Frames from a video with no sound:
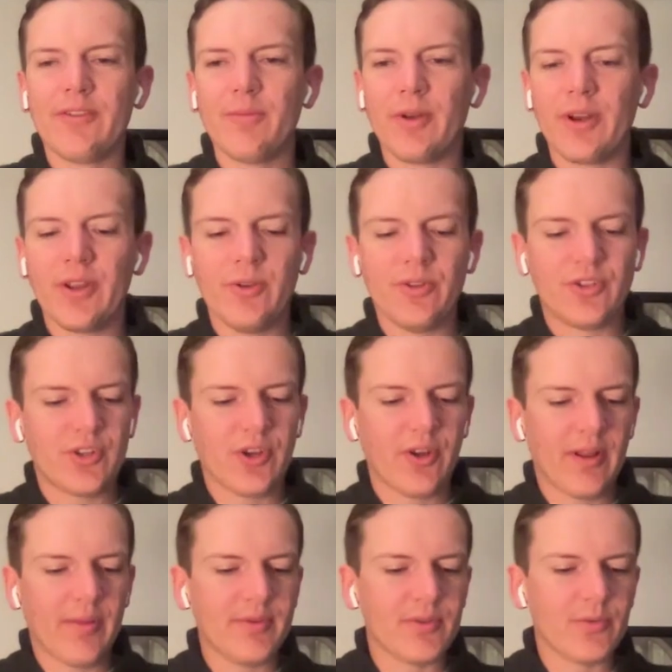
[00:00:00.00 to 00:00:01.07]
everybody who has
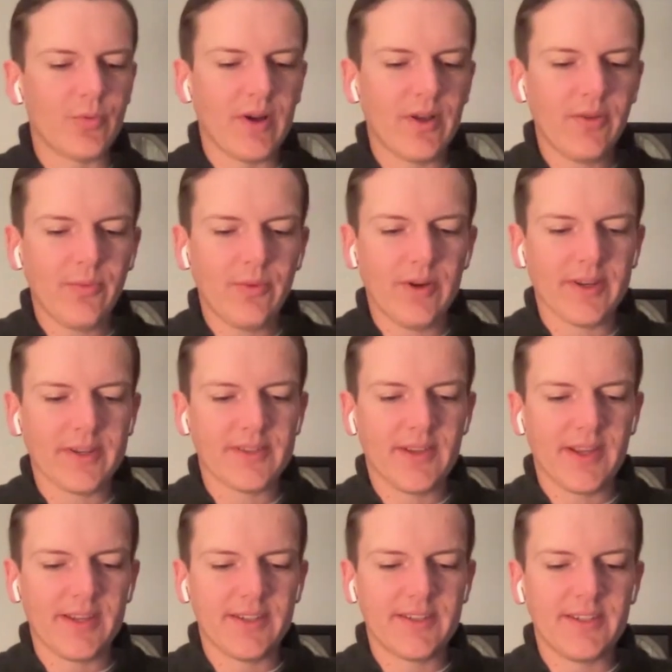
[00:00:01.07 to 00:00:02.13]
showed up as well. We're
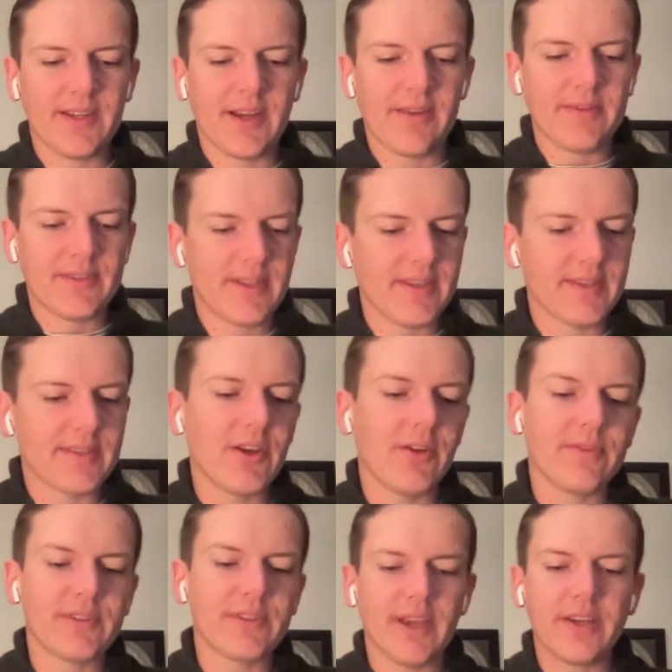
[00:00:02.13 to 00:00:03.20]
excited to dive into this
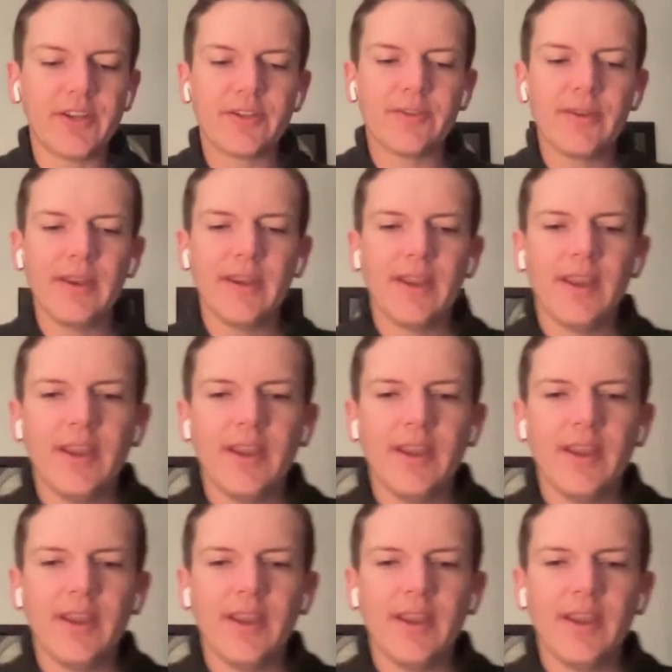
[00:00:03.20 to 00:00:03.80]
conversation.